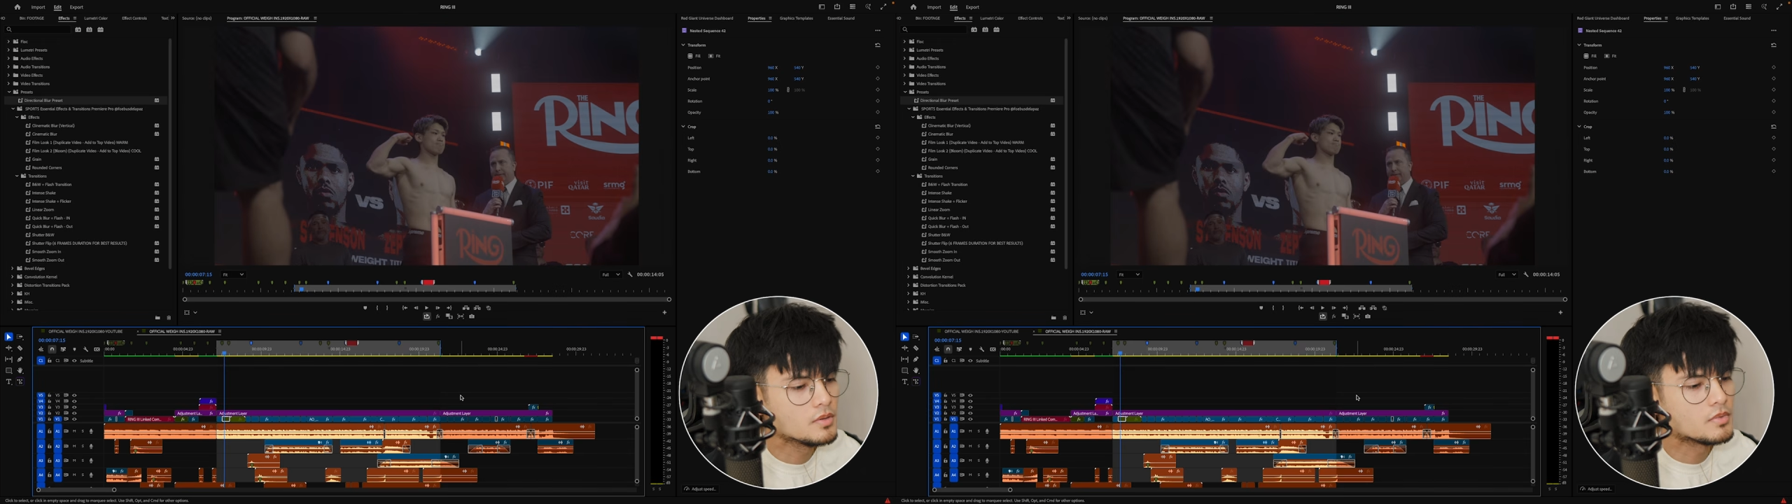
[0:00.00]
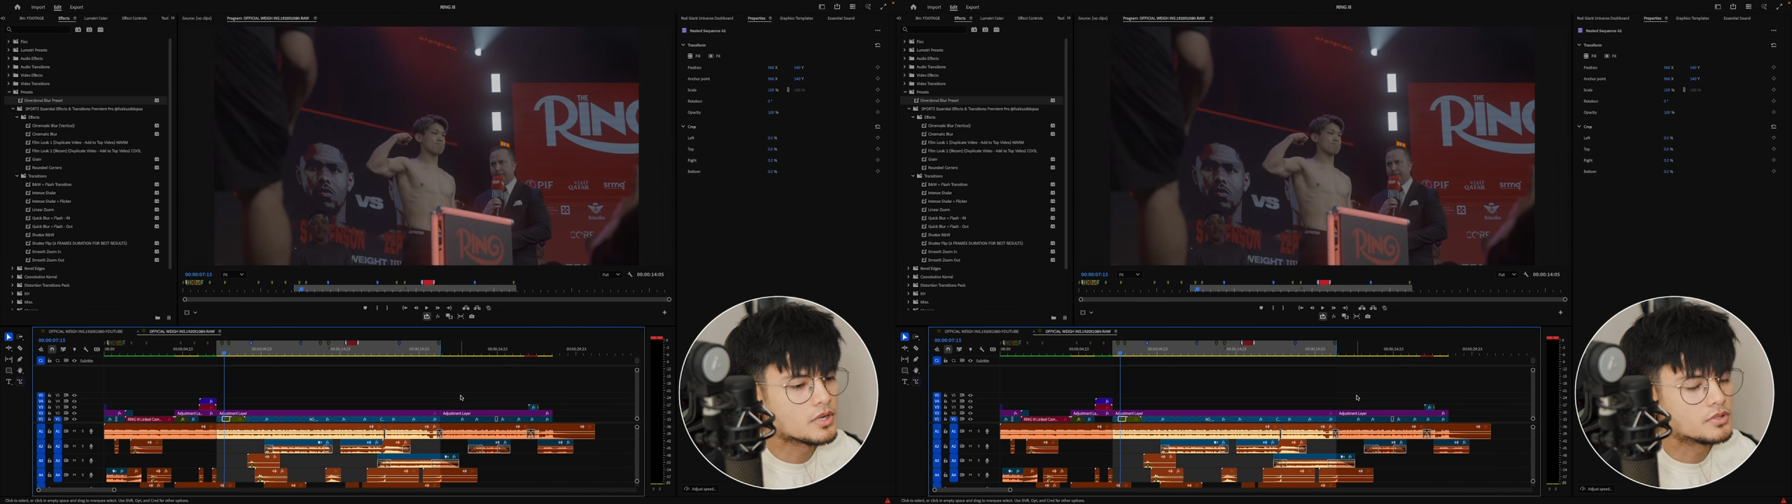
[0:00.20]

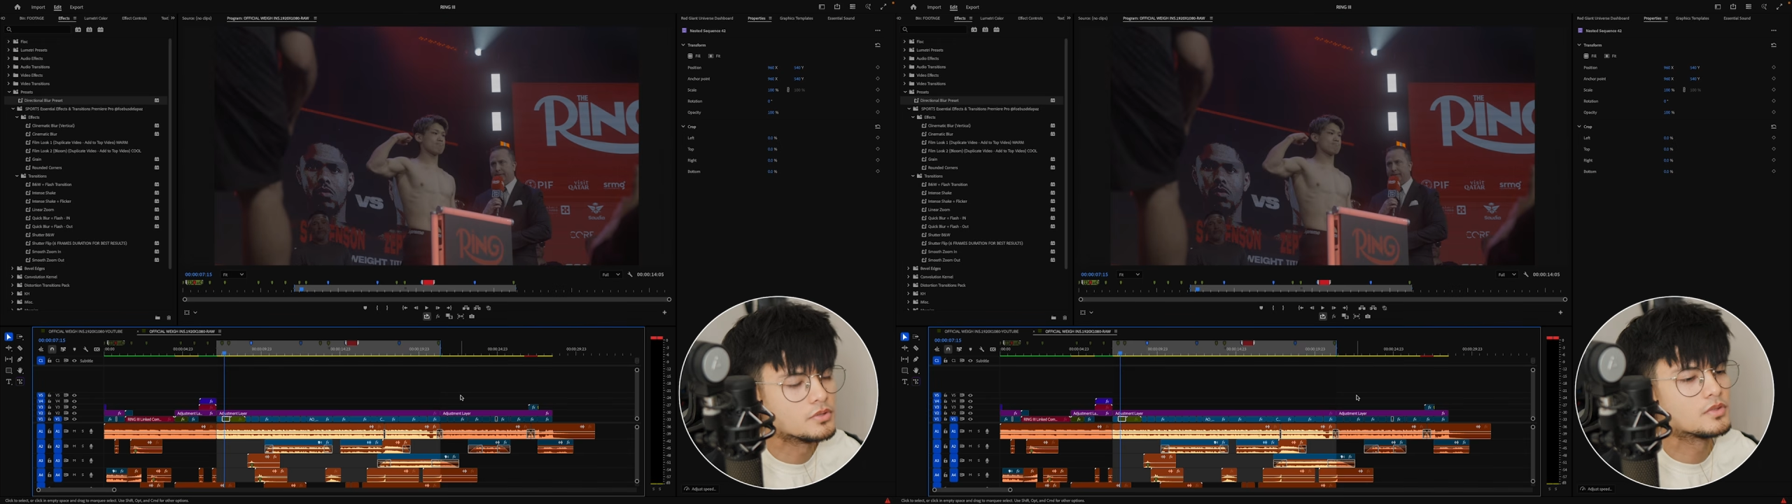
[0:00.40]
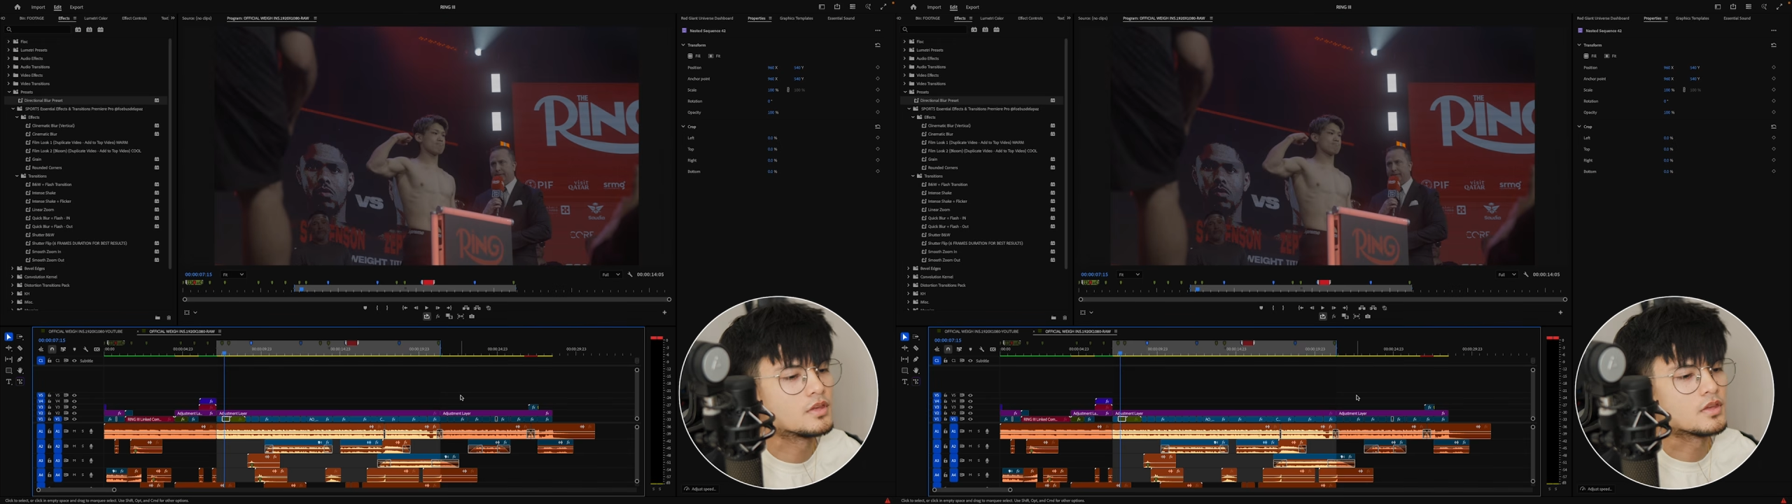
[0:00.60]
but I
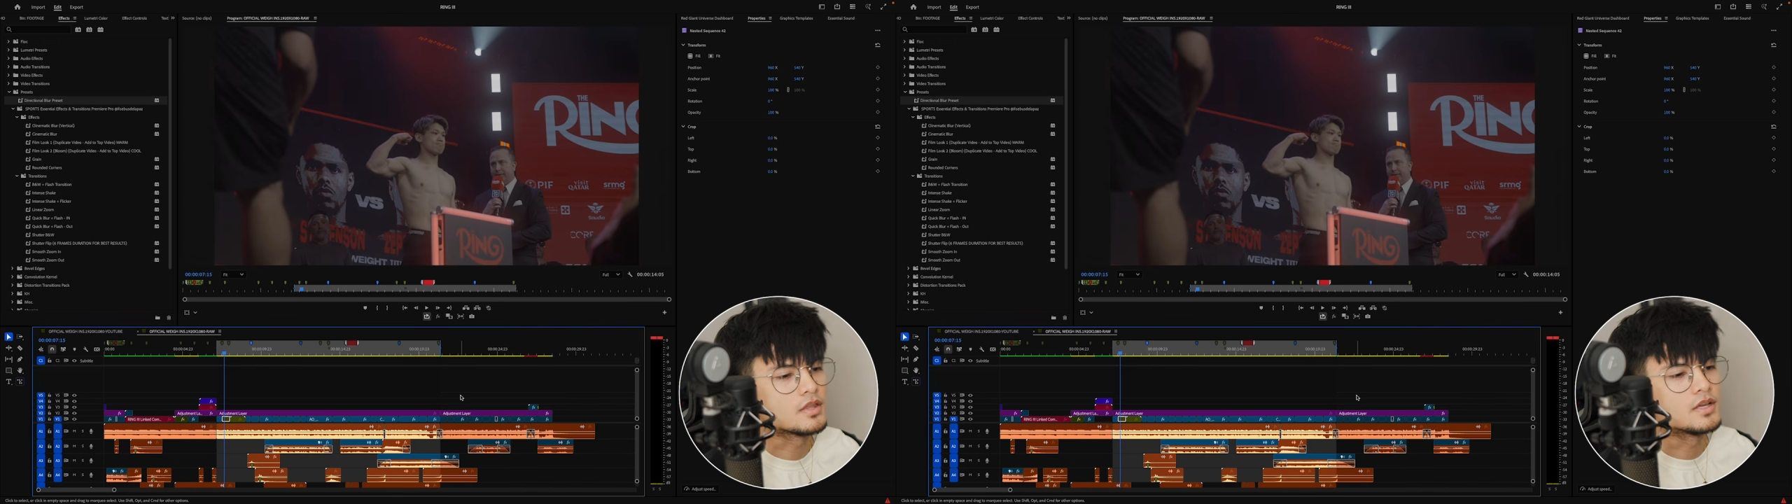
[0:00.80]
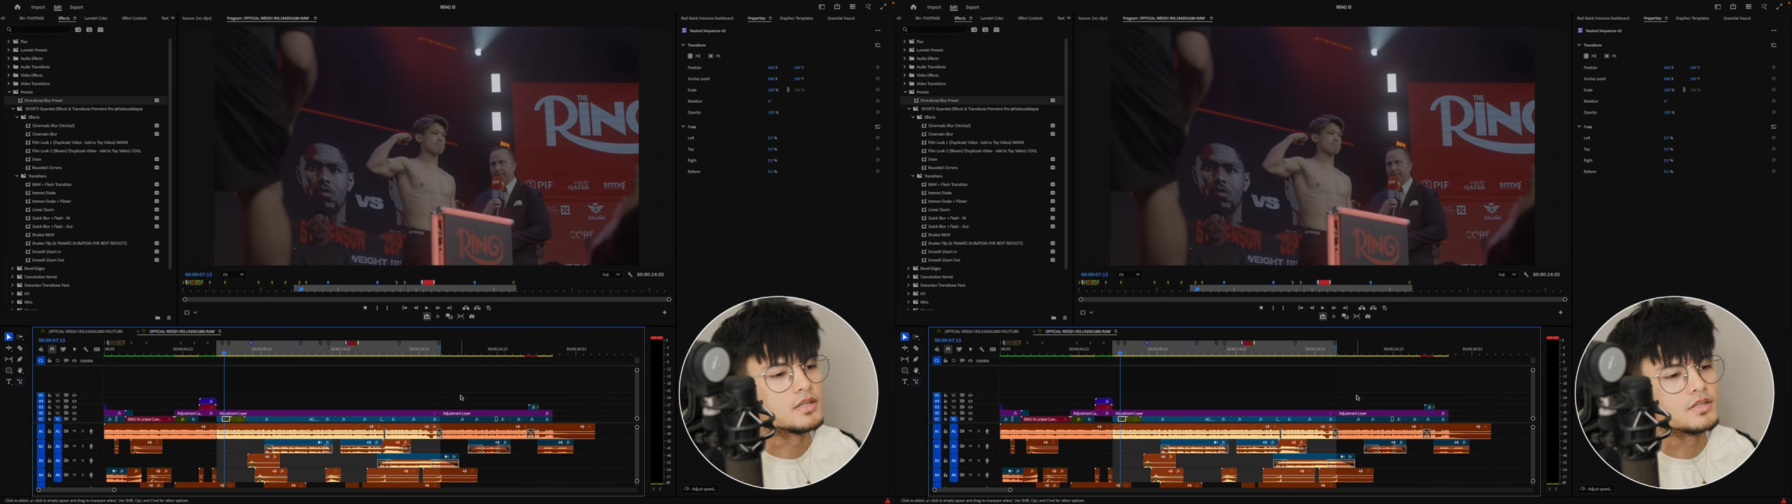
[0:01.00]
do think
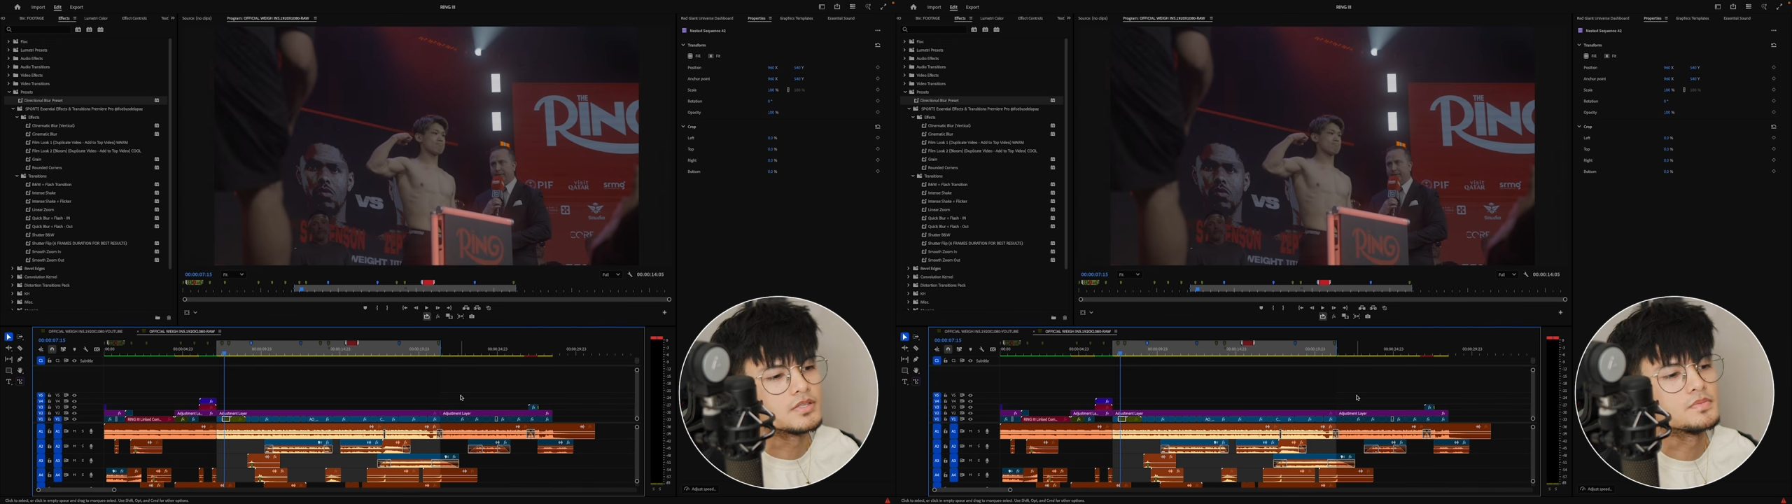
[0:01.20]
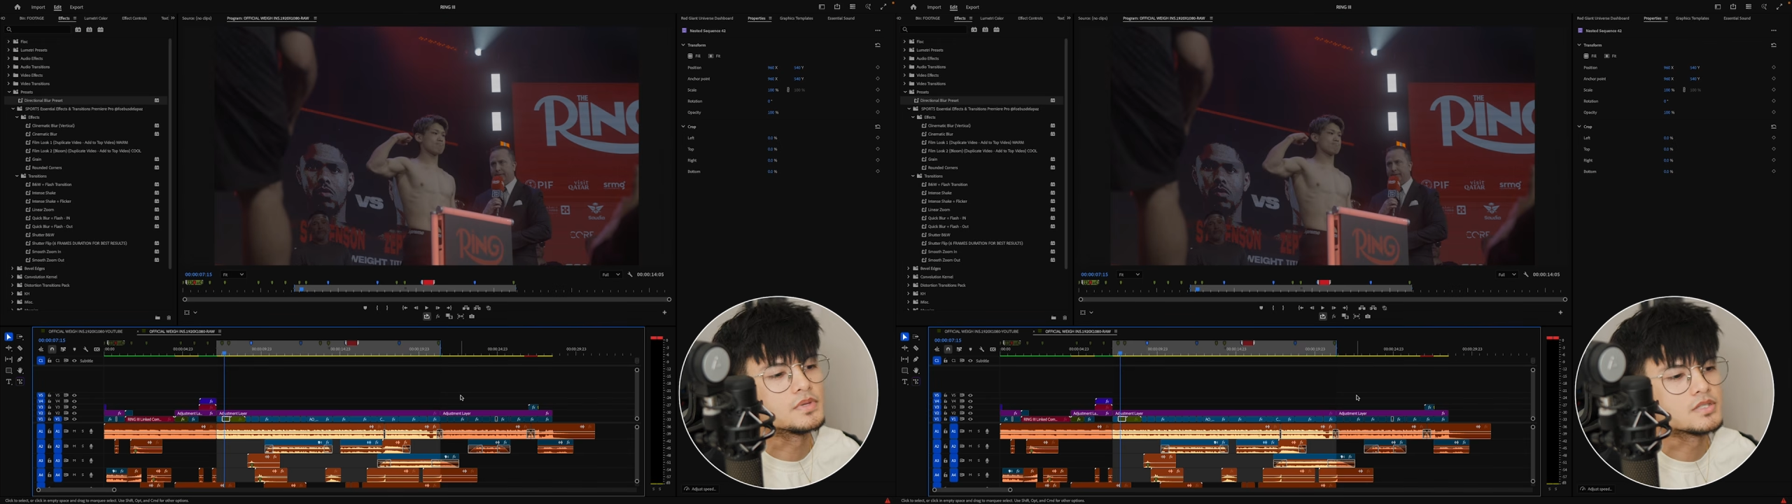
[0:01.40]
that it
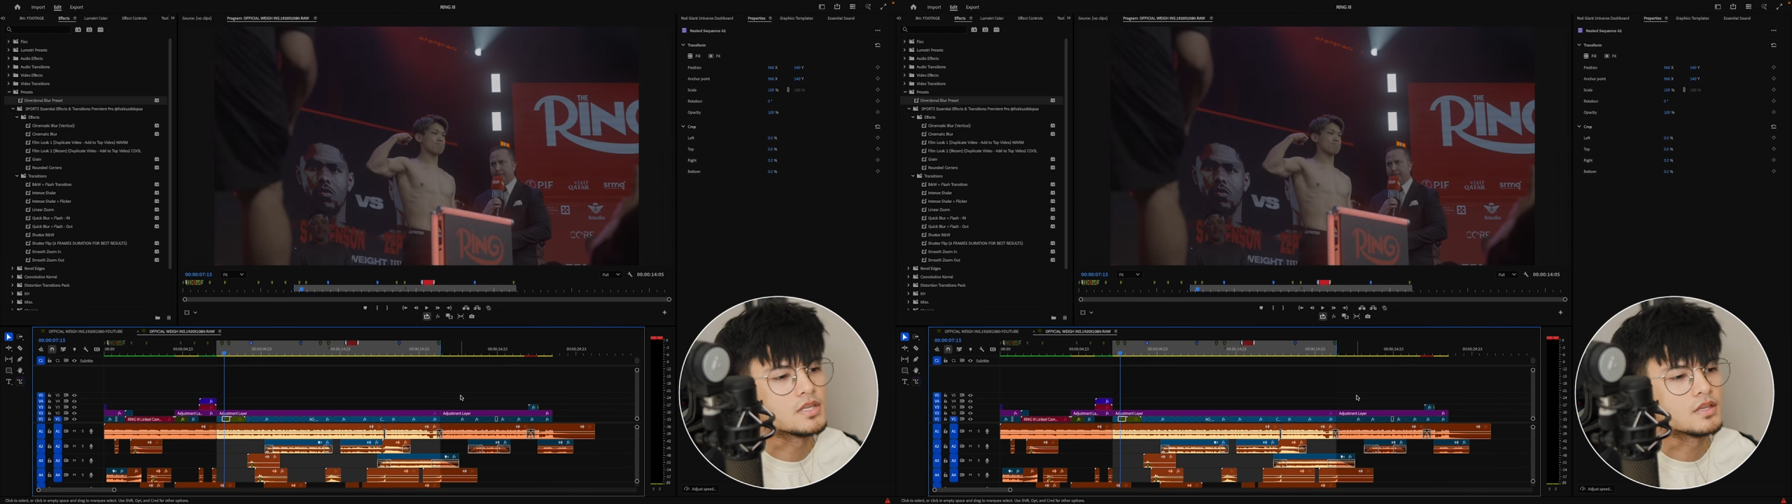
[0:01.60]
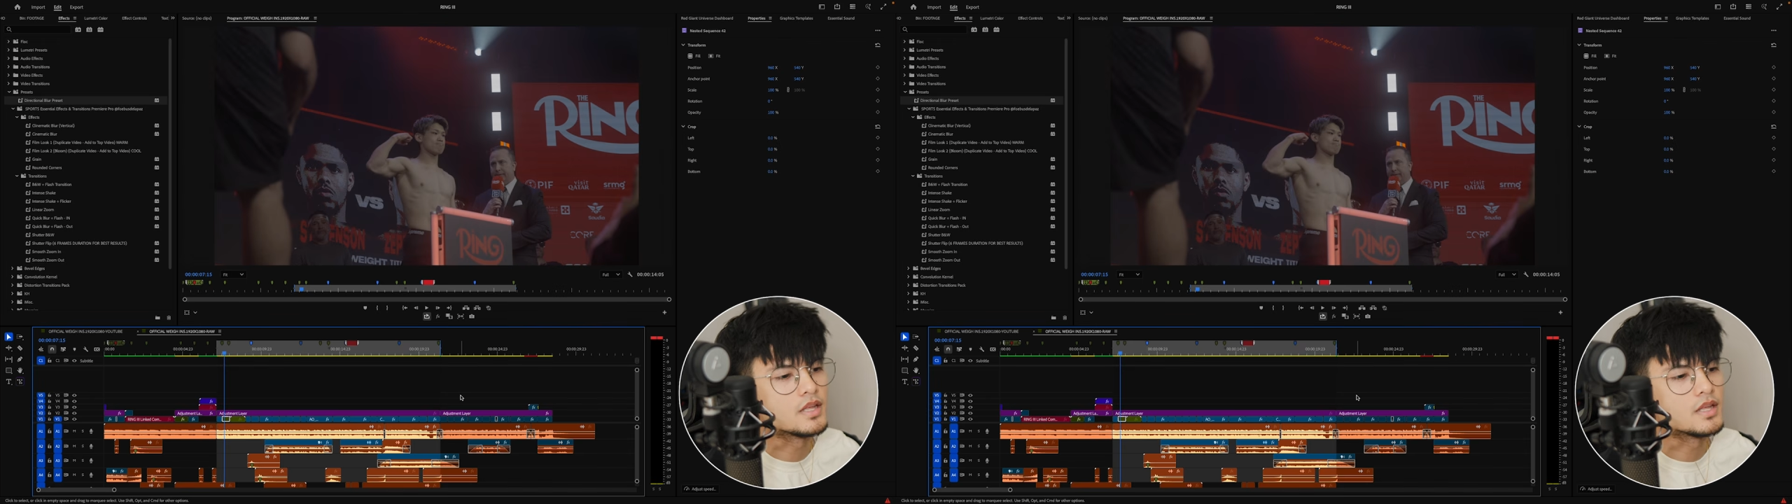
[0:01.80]
is missing